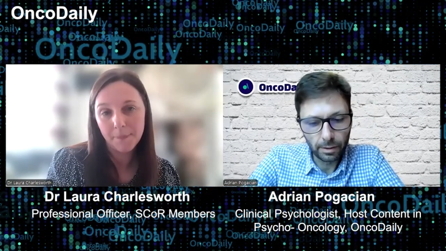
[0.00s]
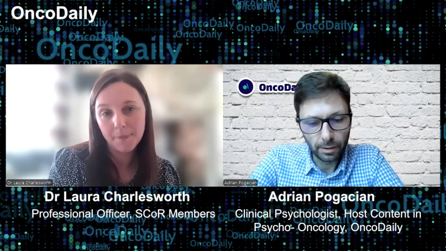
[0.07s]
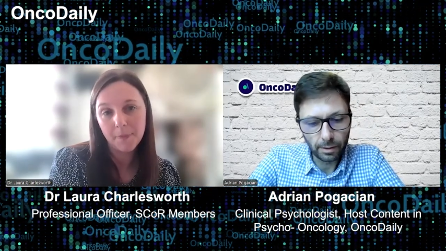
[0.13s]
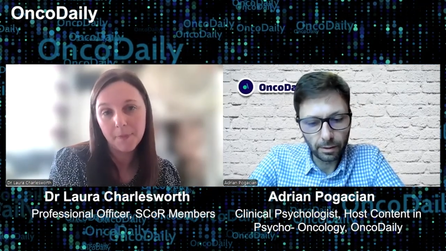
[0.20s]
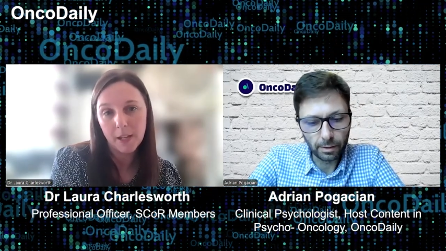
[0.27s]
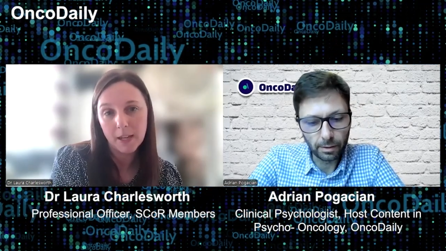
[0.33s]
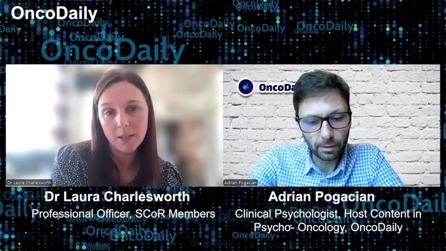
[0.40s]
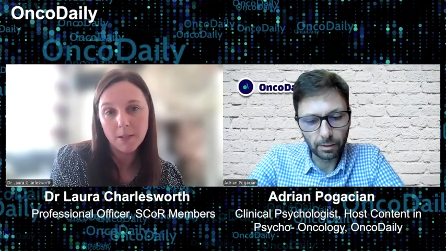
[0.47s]

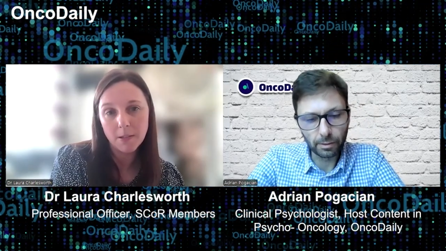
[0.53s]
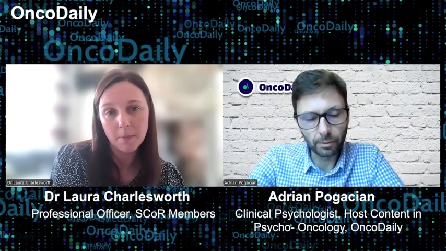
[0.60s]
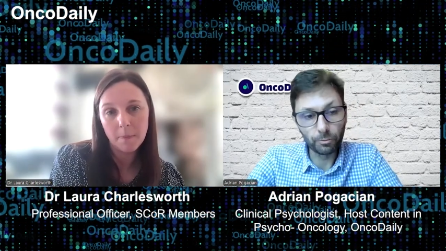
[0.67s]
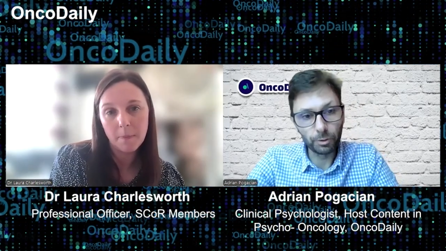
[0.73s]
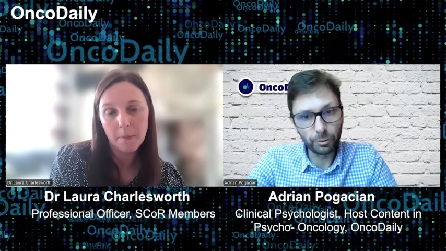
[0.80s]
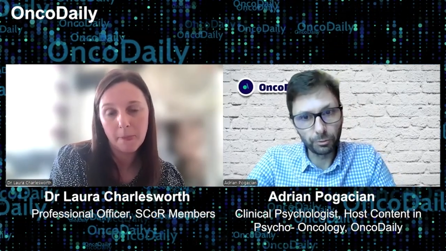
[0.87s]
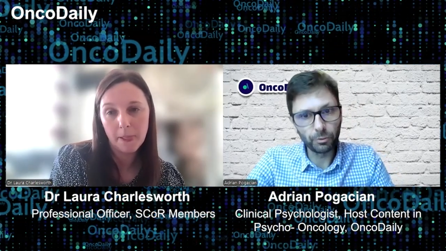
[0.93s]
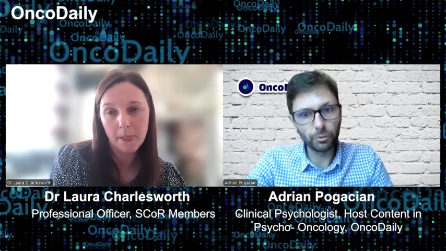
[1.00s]
Speaker 1: uh,
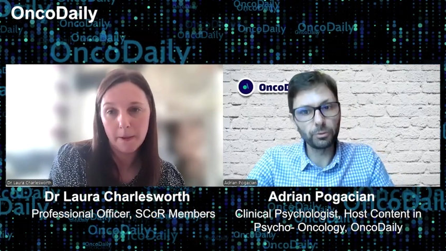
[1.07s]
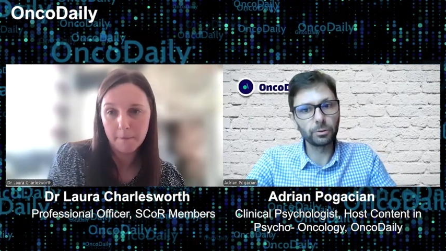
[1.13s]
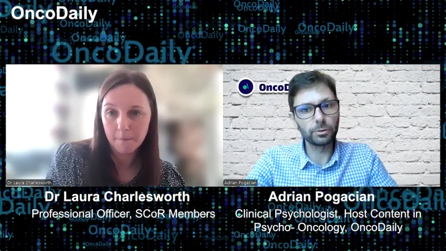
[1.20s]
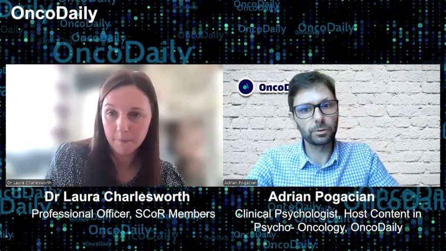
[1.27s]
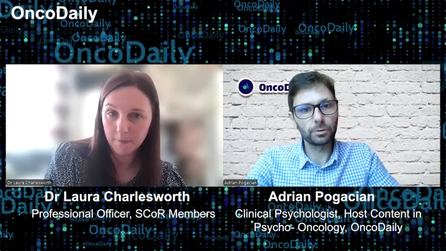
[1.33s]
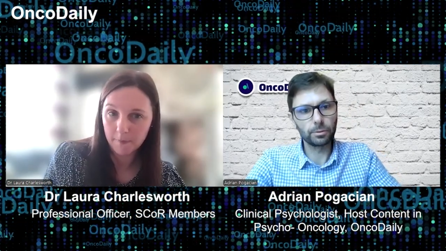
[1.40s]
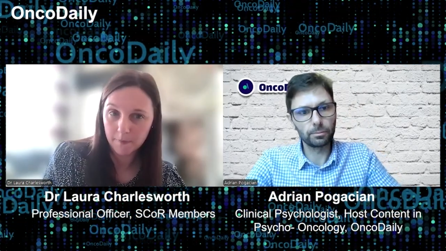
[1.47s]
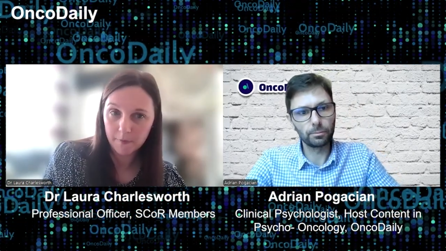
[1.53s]
with
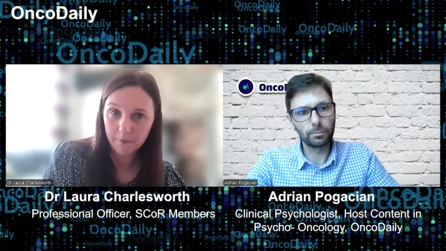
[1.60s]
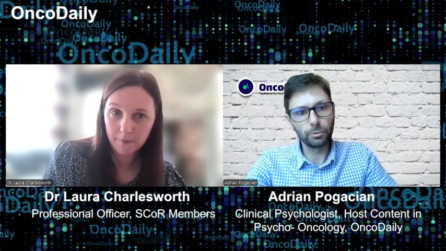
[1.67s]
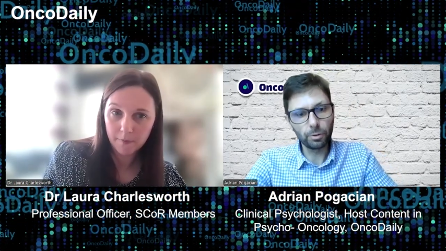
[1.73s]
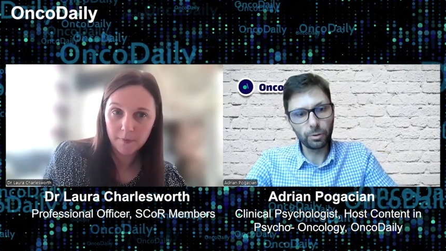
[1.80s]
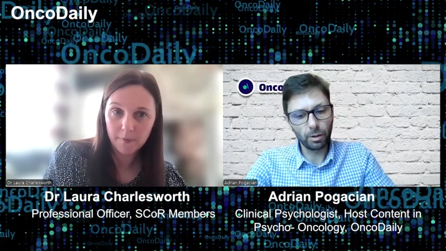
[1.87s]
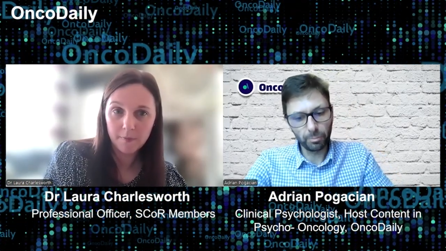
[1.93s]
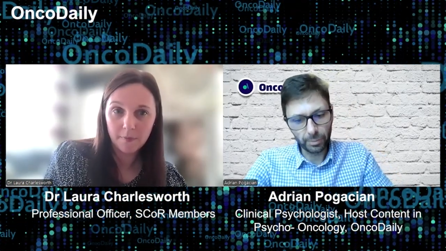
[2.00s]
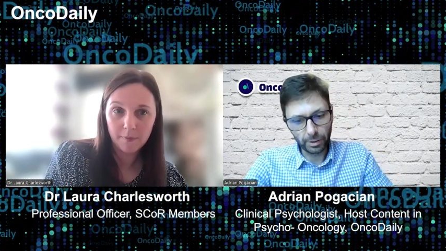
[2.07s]
focus to
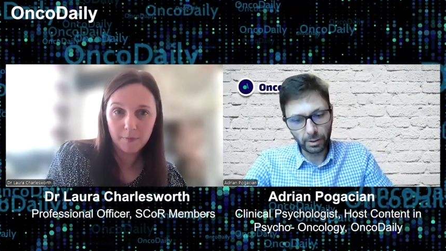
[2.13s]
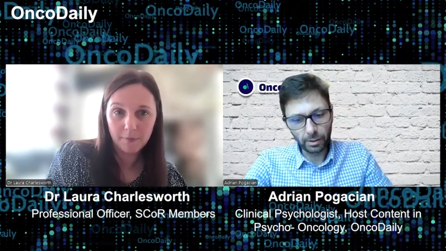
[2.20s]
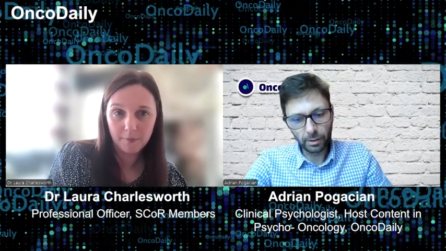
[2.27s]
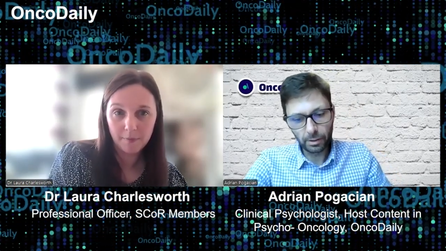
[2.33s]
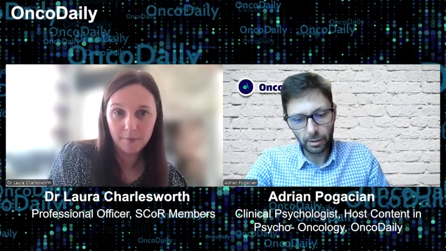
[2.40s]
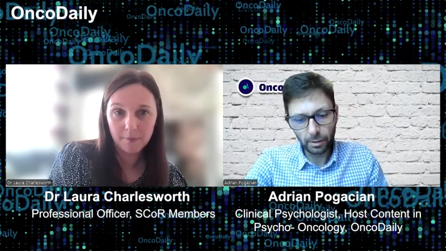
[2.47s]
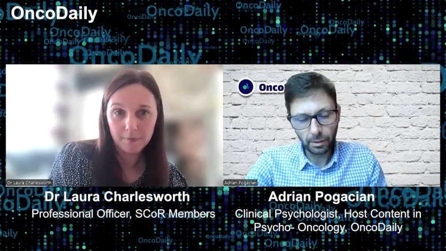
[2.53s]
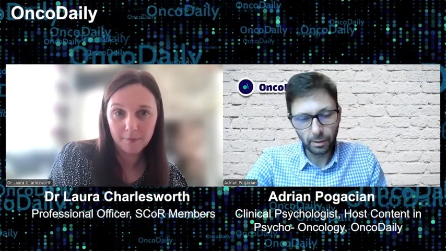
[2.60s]
coping
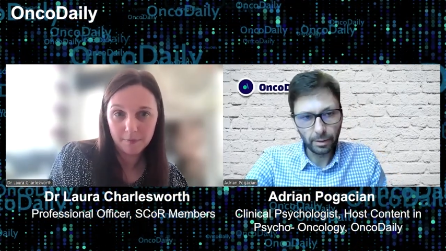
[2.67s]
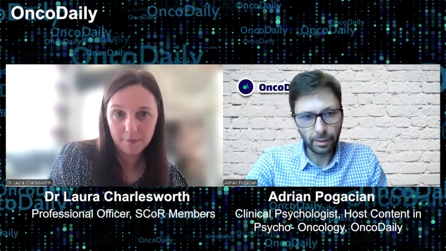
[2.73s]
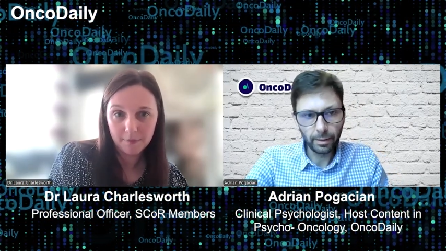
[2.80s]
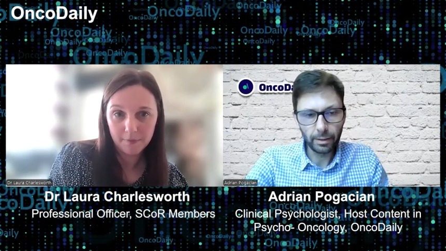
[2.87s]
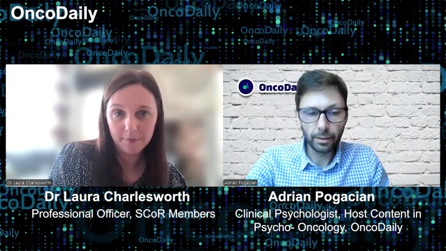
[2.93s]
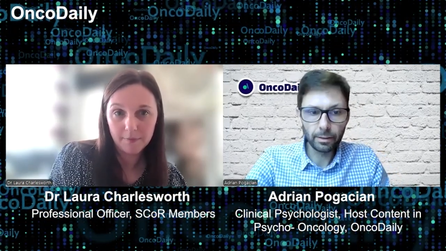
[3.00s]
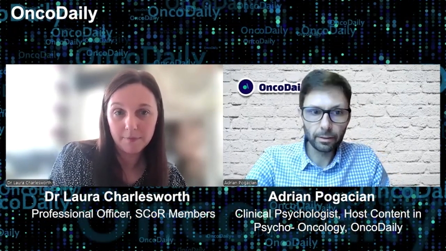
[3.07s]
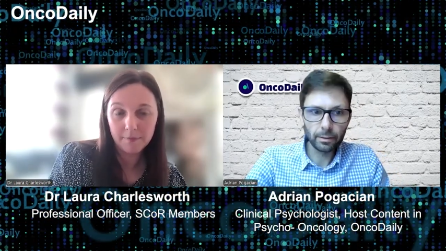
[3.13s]

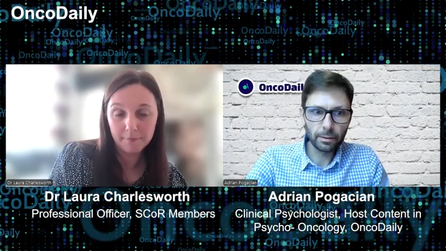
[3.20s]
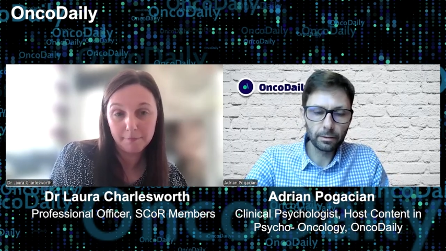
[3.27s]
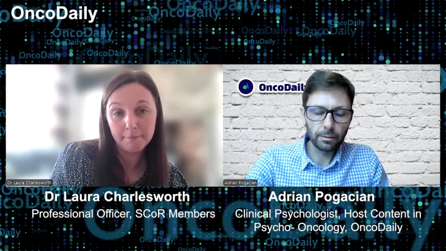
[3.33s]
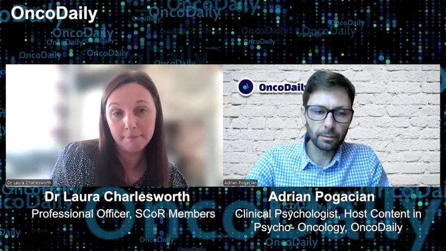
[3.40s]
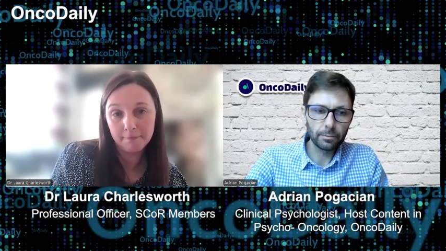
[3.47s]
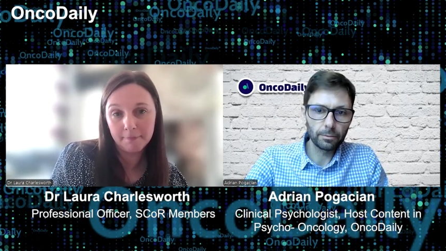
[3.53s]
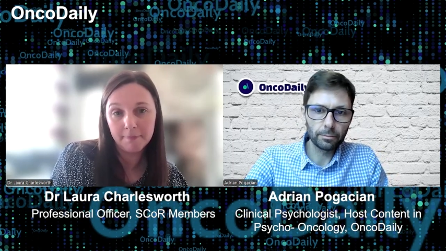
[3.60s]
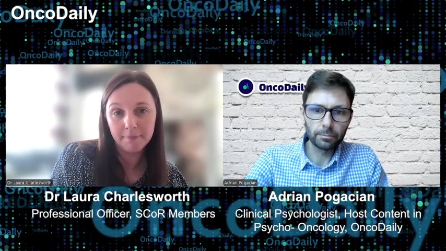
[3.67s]
and
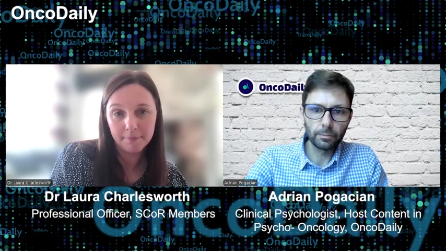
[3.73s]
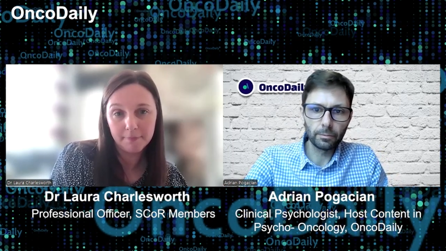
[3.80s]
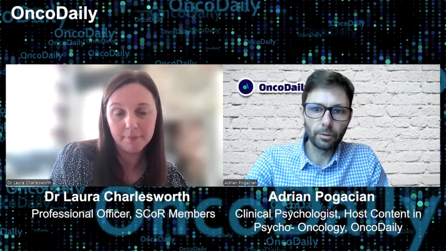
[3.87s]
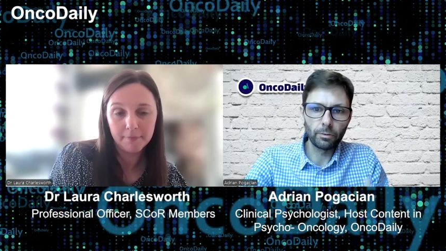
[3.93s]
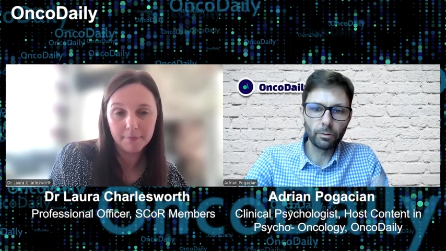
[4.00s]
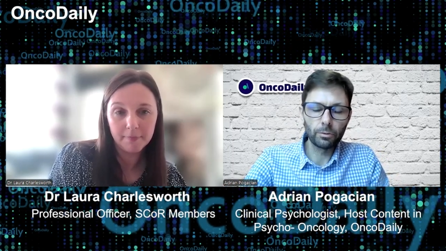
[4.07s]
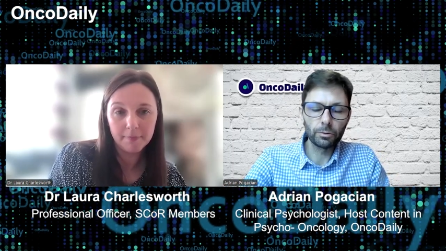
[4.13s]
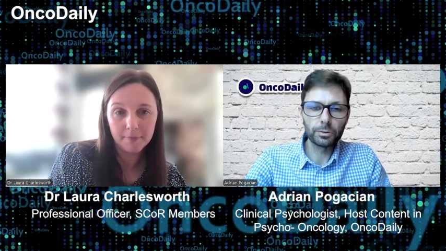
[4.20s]
mm-hmm.
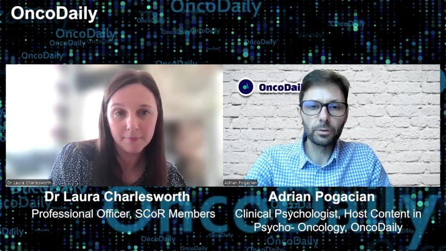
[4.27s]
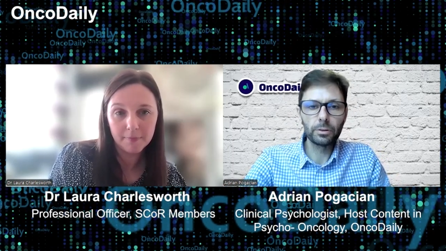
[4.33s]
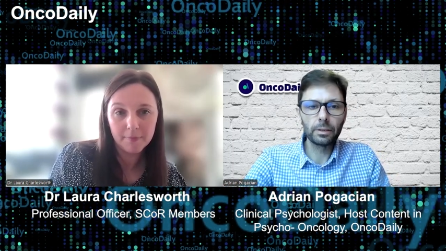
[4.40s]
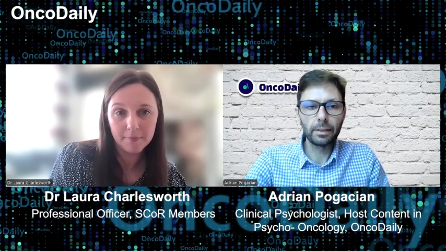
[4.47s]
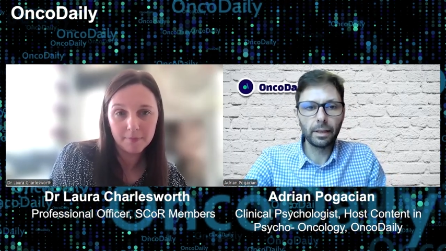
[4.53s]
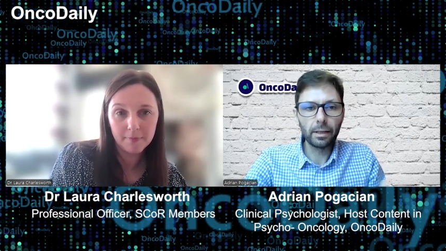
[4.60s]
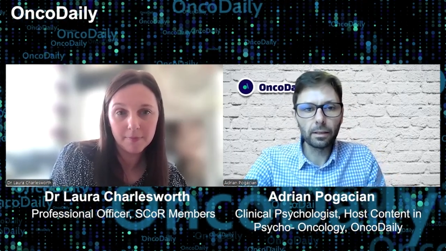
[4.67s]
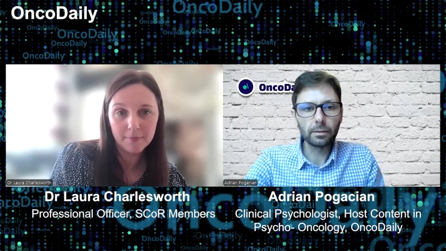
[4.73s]
also the
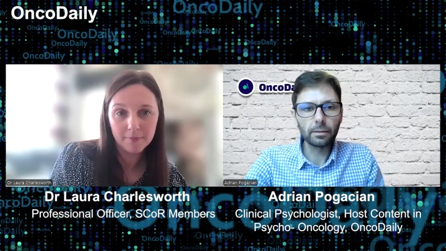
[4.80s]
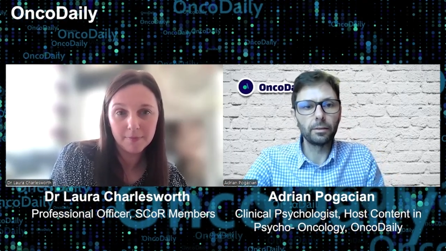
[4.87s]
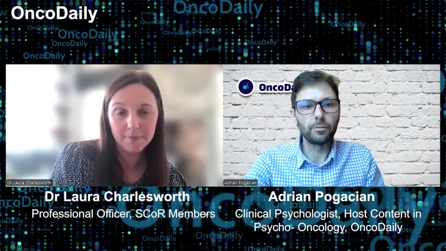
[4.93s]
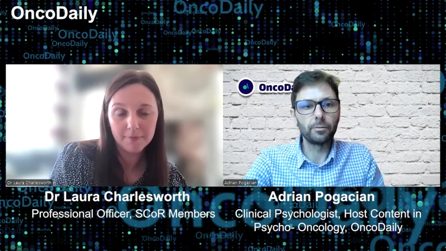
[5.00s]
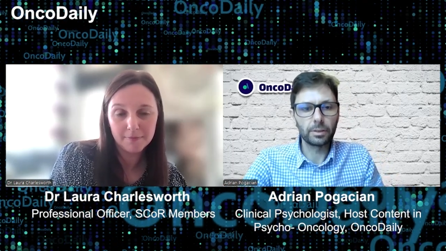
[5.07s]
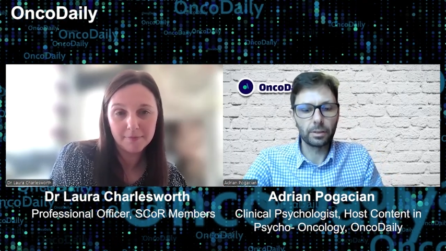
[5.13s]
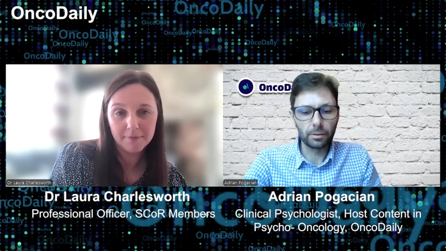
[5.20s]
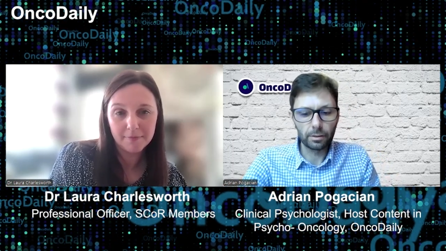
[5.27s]
negative